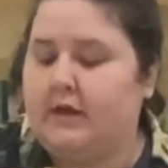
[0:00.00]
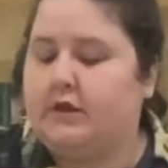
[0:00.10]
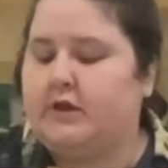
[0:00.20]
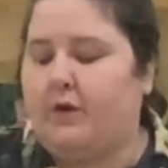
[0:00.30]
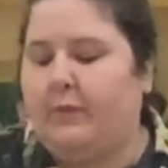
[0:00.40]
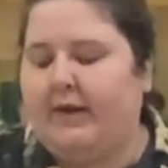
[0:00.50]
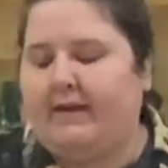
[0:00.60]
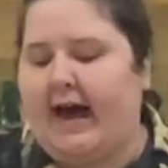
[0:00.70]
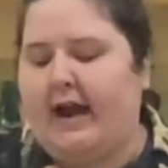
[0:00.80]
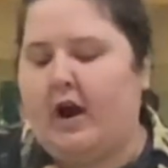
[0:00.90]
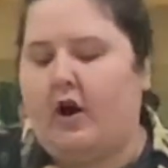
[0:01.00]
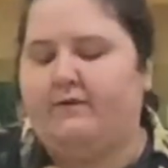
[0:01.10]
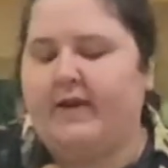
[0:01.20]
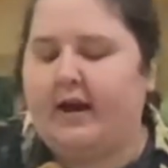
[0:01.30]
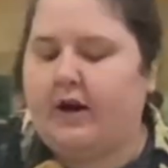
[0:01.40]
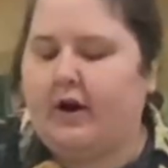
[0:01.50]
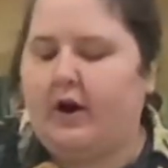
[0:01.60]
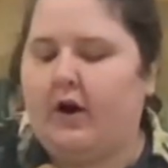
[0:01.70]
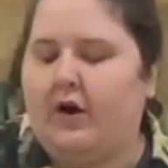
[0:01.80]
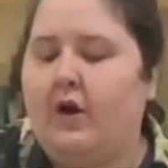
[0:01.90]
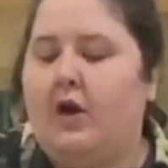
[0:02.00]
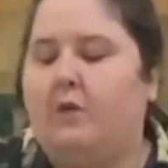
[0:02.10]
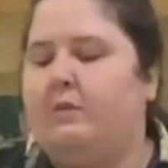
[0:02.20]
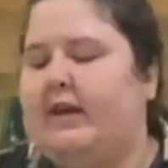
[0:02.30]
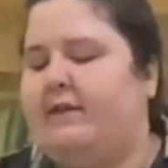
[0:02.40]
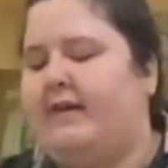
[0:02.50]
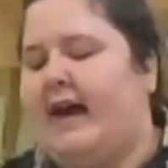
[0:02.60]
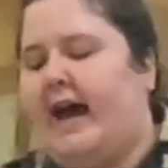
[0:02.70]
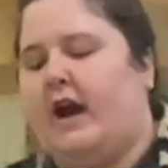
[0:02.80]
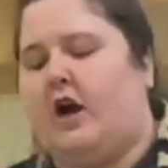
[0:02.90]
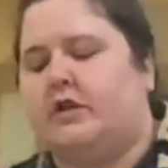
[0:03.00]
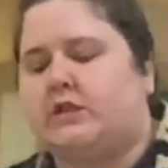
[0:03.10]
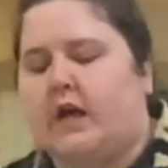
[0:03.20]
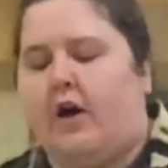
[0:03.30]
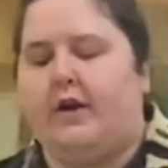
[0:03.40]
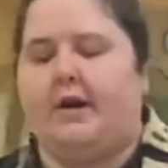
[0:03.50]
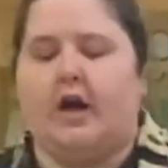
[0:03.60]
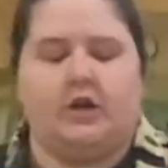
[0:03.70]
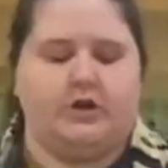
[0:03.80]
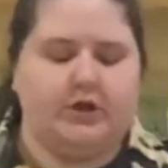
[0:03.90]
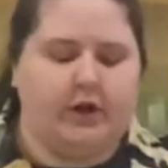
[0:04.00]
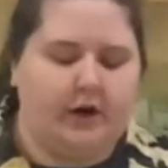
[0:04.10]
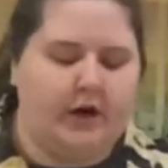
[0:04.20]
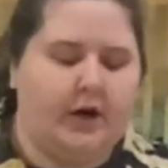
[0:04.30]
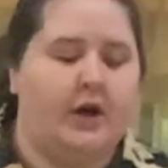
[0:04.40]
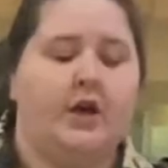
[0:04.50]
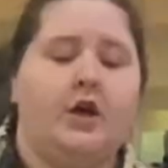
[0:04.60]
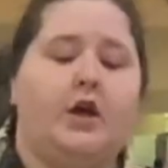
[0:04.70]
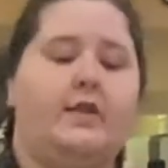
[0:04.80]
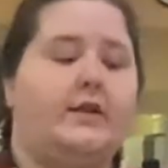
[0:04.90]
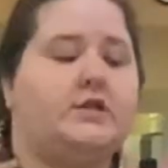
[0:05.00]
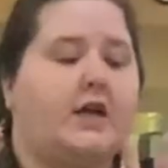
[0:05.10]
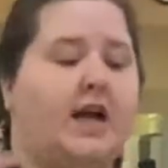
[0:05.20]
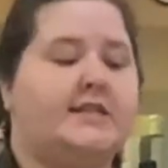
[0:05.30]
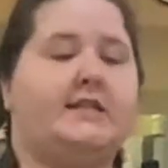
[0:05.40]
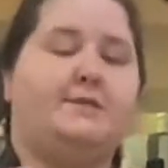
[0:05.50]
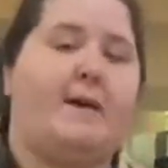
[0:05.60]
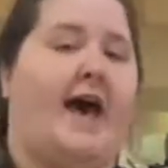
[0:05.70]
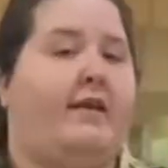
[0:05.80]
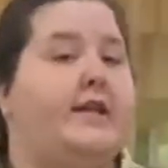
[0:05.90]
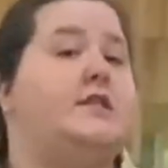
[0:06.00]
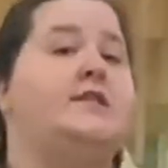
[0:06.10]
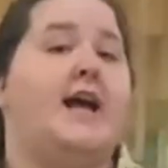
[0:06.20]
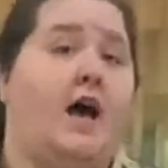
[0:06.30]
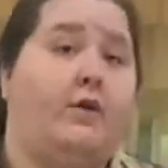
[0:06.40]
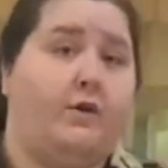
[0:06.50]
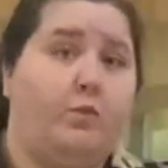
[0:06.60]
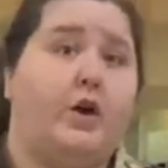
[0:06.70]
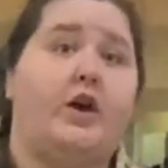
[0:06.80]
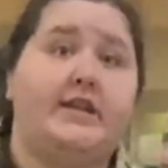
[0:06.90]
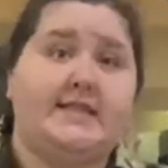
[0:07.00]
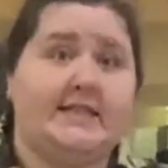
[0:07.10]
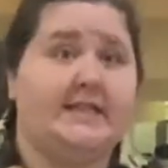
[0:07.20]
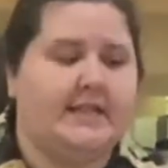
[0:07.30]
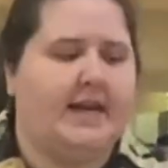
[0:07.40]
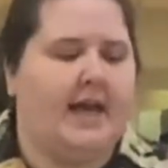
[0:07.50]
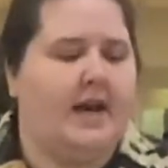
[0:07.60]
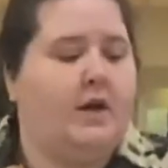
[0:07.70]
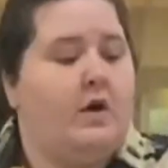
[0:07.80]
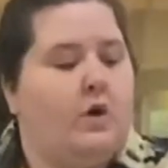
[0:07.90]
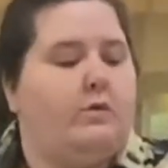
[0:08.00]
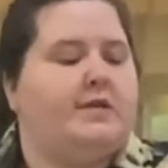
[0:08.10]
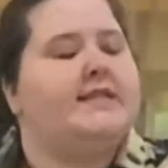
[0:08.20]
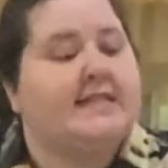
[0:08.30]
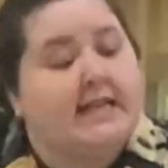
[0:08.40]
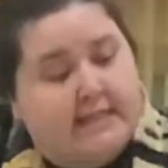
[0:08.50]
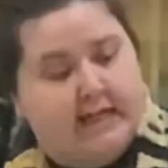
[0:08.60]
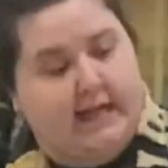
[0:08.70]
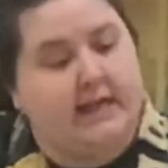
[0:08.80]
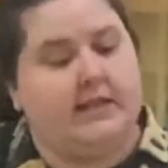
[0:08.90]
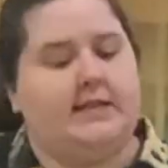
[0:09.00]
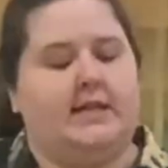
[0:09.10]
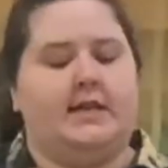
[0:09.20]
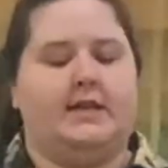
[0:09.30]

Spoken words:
So we've got our vinegar, we've got our salt and our sugar. The sauce is balanced. Now we're going to season it with seasonings.